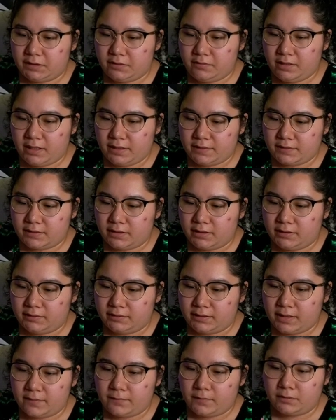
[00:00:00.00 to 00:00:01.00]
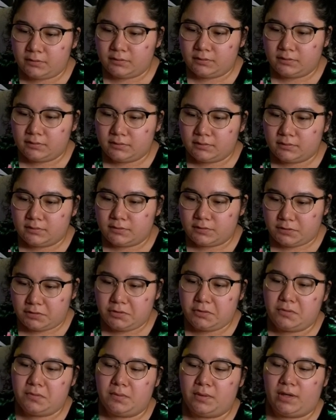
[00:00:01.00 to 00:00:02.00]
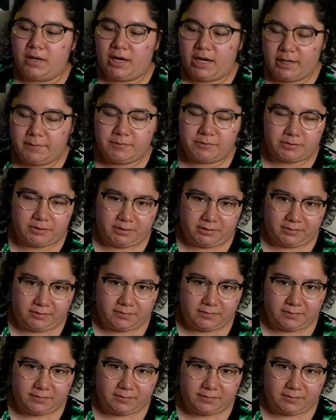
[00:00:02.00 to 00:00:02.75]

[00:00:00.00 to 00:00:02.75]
You guys got a level 2 hype train.